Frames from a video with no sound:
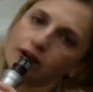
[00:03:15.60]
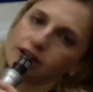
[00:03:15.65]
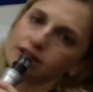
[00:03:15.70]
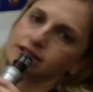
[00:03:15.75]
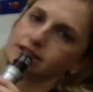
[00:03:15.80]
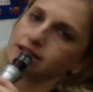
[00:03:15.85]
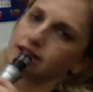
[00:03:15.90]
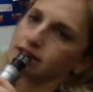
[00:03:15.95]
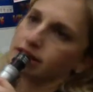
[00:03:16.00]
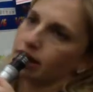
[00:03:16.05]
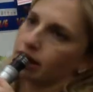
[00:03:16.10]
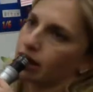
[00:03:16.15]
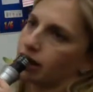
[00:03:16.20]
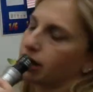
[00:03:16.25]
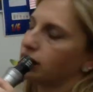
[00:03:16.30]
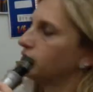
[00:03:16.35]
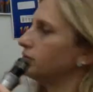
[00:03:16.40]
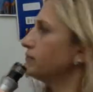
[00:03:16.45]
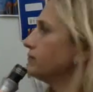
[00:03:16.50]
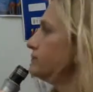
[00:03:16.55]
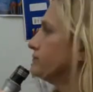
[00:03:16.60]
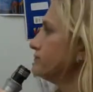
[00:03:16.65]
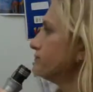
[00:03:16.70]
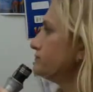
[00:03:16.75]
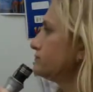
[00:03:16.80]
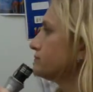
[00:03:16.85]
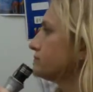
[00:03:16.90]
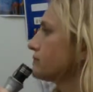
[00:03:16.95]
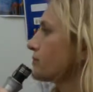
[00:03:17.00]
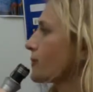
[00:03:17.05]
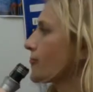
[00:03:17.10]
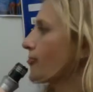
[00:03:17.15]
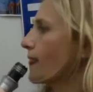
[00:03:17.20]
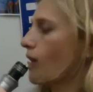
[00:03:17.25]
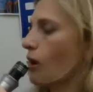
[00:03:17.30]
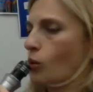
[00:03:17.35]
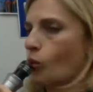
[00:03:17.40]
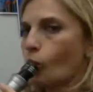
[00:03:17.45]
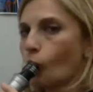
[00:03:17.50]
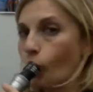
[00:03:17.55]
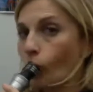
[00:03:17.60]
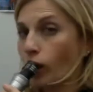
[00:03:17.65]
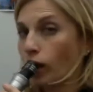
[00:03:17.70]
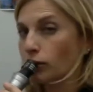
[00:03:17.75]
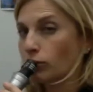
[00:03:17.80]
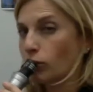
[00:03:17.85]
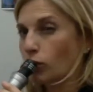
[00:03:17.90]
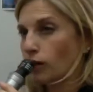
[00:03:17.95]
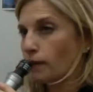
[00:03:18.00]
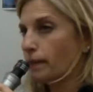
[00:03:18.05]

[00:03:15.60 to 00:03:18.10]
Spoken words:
I did that. One more